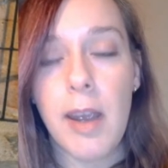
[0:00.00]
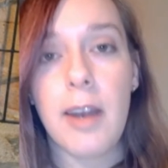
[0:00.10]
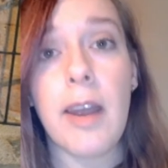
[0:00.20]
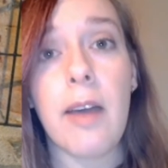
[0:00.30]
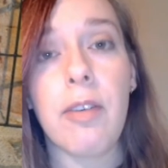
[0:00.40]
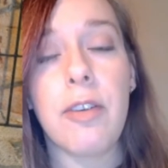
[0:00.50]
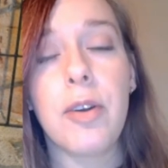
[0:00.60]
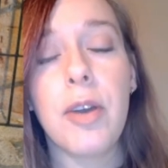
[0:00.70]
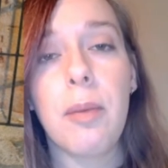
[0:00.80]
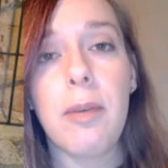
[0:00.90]
Now, the
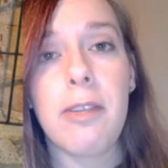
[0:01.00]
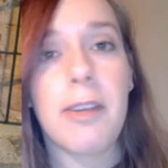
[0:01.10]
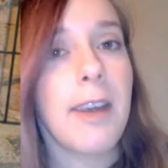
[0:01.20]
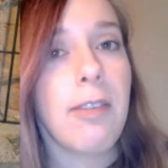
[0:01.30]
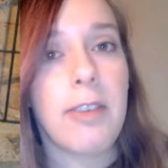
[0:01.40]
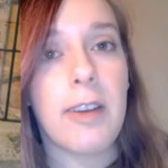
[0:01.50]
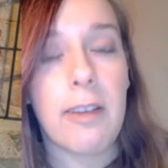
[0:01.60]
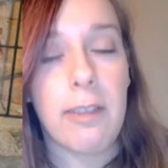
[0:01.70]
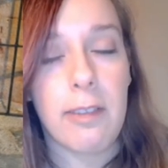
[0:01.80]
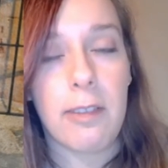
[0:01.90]
toy was
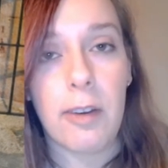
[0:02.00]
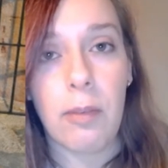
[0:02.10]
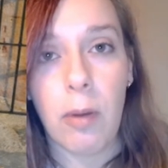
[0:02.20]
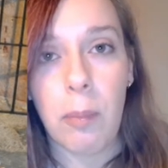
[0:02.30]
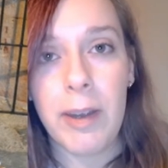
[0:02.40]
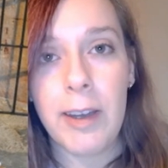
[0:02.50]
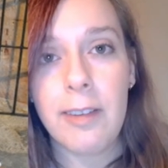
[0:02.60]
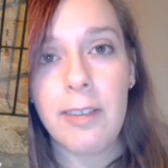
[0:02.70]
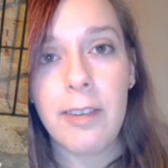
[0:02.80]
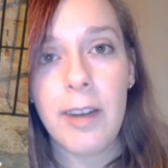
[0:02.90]
gifted to
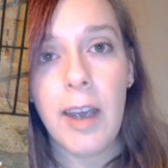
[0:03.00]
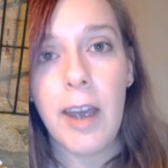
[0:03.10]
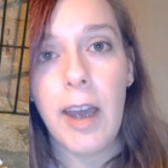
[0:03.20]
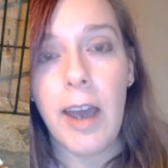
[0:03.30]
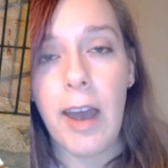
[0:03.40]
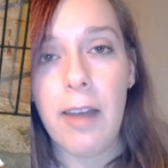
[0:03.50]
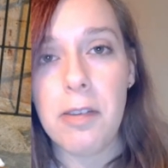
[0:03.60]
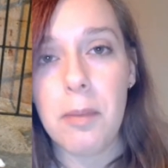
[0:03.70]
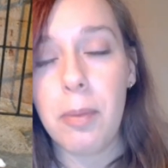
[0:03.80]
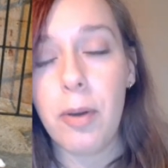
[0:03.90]
Robert
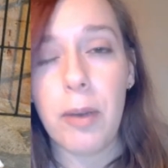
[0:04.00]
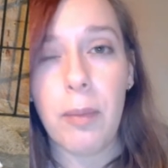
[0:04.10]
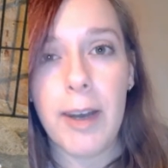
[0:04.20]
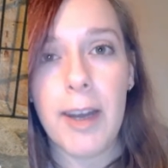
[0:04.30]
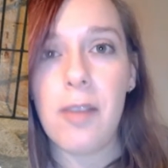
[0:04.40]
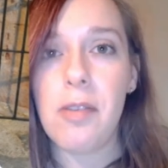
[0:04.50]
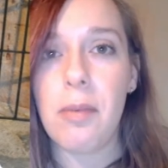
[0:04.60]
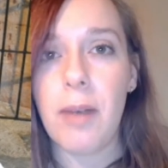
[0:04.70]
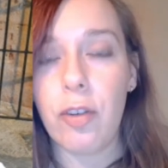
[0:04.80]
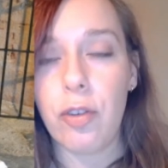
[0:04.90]
as a boy when he was
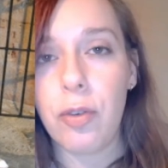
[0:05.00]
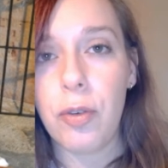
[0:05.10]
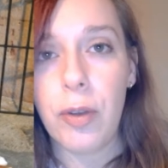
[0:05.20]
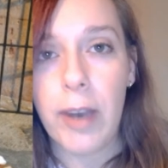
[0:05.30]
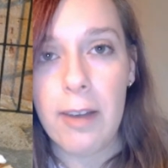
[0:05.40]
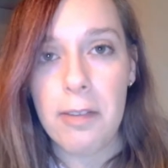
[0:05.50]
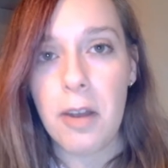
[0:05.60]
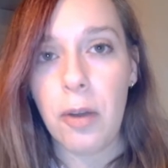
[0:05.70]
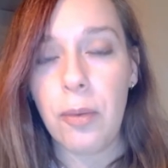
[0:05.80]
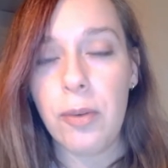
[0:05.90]
around 4 years
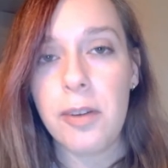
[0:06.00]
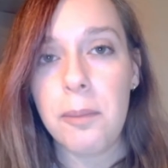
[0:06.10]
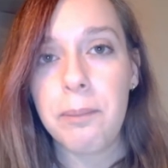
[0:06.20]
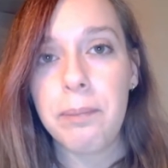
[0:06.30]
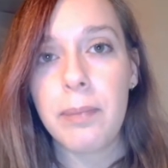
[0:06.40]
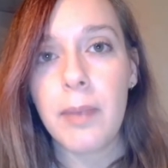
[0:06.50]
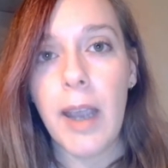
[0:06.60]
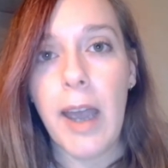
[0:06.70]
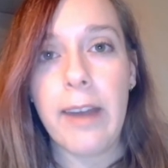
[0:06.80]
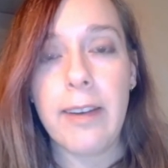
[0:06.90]
old,
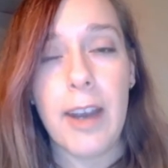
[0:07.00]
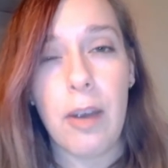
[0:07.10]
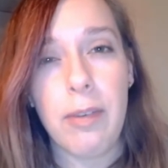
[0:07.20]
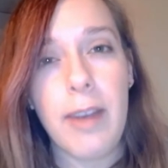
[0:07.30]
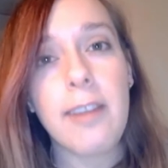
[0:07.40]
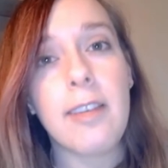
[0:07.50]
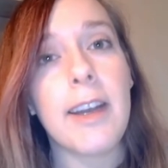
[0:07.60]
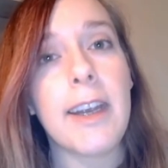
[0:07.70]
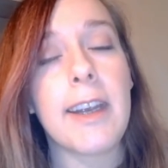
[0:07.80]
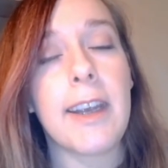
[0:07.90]
and it was
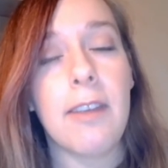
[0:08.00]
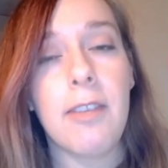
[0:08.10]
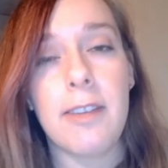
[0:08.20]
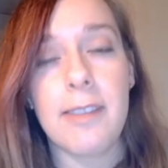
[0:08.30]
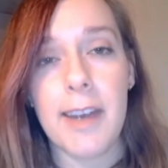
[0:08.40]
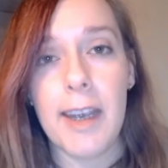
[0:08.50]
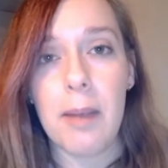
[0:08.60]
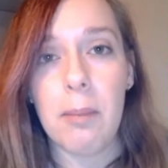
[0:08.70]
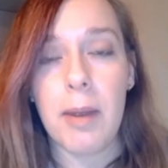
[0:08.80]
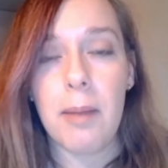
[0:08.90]
actually given to
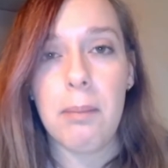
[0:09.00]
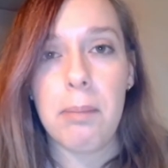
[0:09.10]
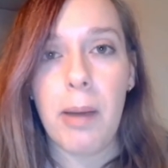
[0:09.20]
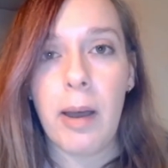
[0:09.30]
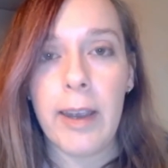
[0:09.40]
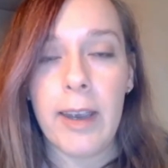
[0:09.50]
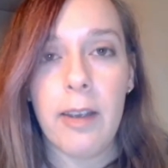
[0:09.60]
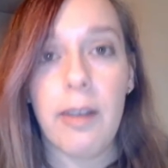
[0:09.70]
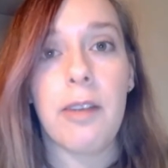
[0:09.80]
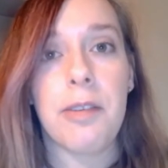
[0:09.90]
him by
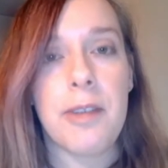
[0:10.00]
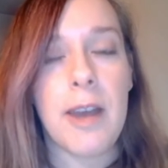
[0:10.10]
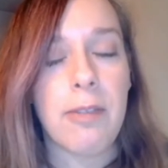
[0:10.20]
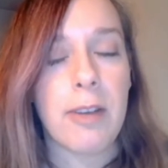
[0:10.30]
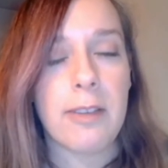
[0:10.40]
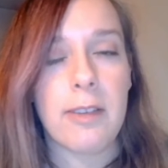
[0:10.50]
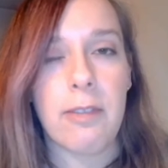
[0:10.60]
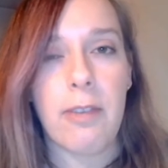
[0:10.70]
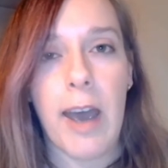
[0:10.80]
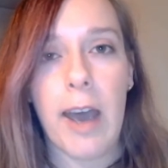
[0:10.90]
a servant
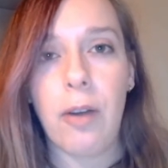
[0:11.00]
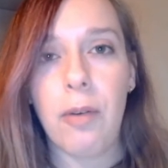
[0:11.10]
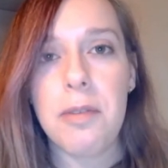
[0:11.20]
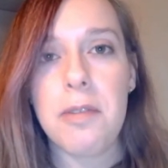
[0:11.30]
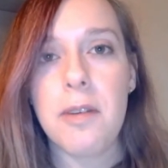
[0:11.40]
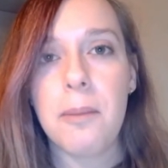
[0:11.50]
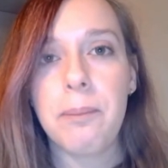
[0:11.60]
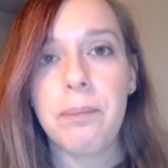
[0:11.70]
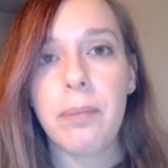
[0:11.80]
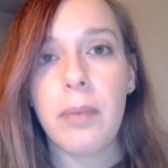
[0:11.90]
of the house
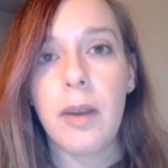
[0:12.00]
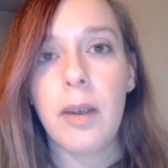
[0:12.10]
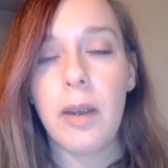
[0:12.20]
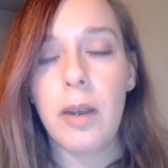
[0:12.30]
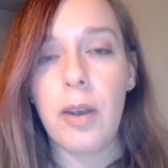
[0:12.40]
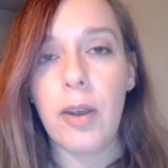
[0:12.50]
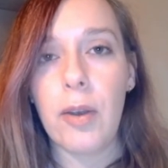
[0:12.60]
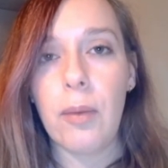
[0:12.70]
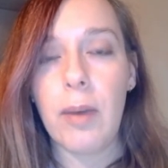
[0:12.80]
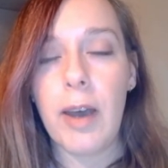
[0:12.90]
who